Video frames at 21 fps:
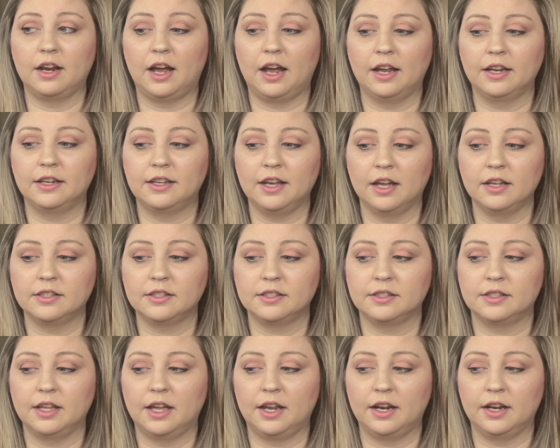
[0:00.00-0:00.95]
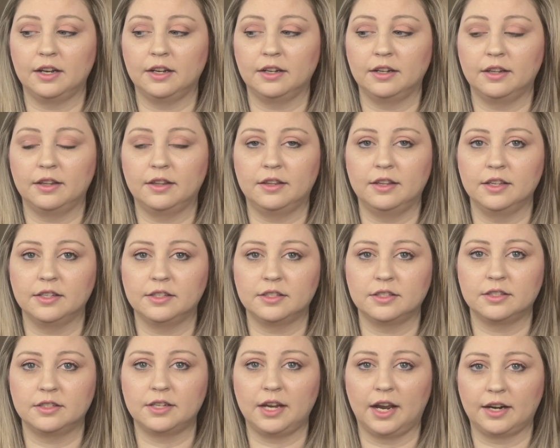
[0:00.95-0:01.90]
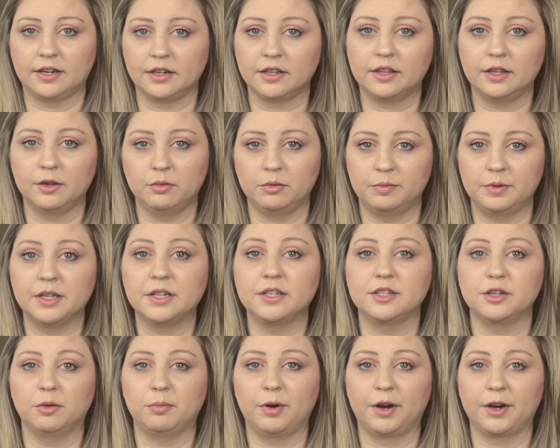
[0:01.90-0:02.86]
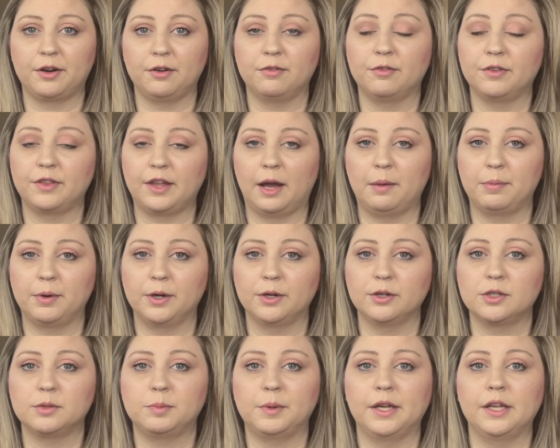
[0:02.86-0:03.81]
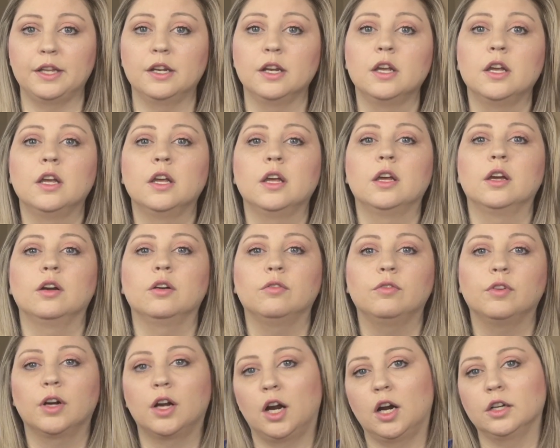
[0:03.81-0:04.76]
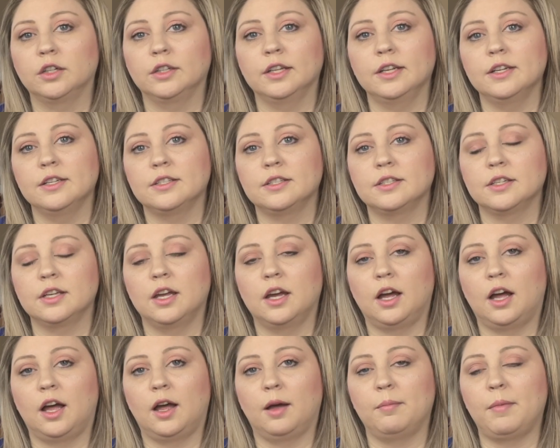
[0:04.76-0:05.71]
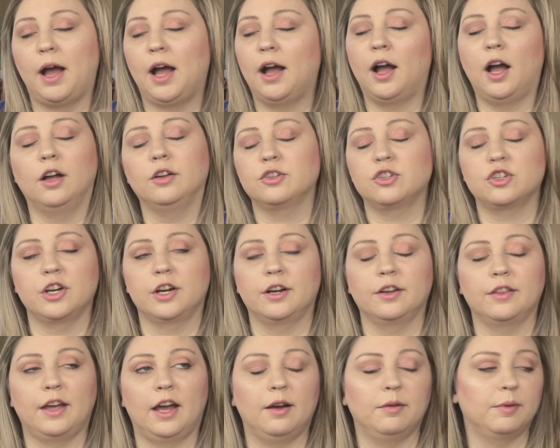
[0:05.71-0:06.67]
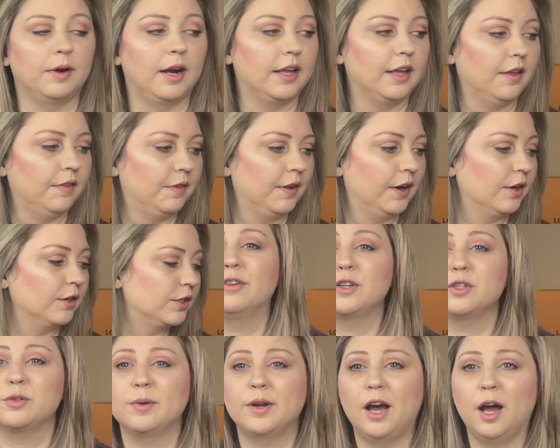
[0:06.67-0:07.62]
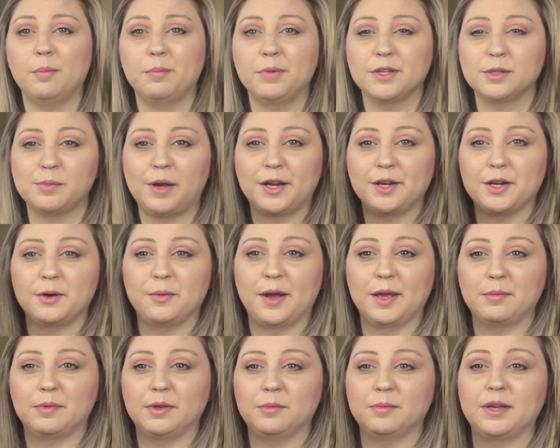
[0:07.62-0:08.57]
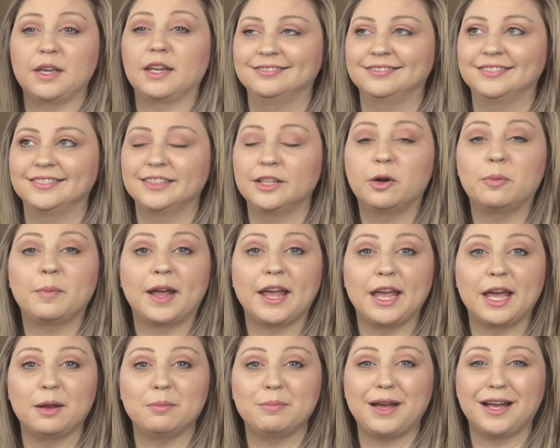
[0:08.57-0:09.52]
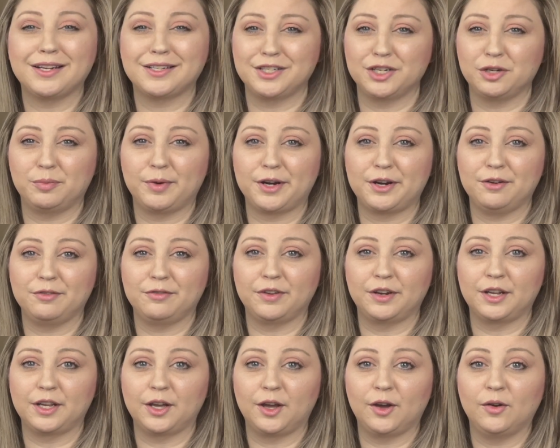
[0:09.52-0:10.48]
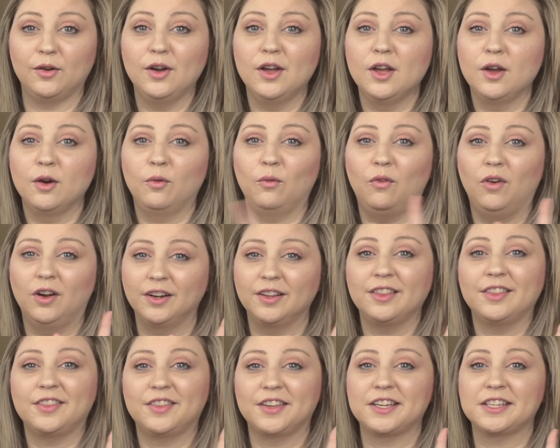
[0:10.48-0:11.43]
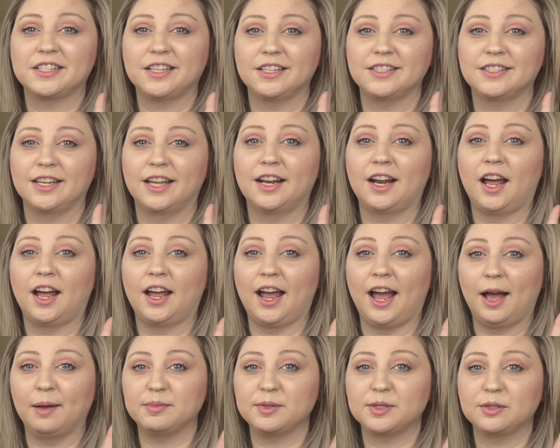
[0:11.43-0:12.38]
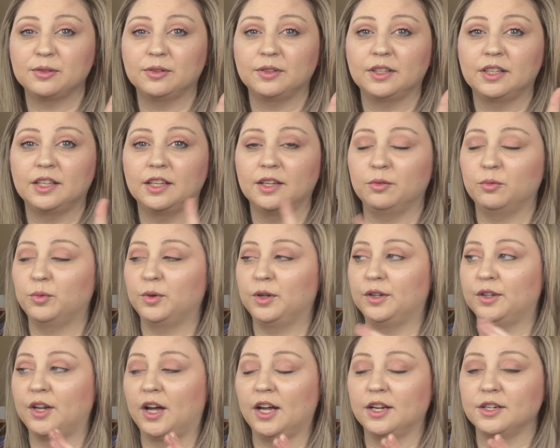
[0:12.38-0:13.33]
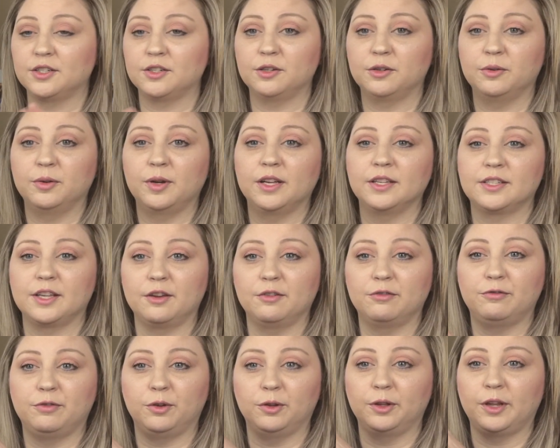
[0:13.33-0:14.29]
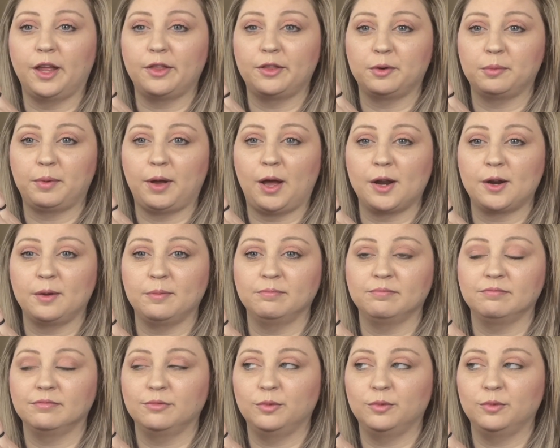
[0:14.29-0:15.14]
I guess that this technically would be a deal breaker for that purse, but regardless, I'll share that when I get there. First one up is my Noe BB. Now, my handbag deal breaker video, one of the things I said I absolutely will not do is a full leather bottom.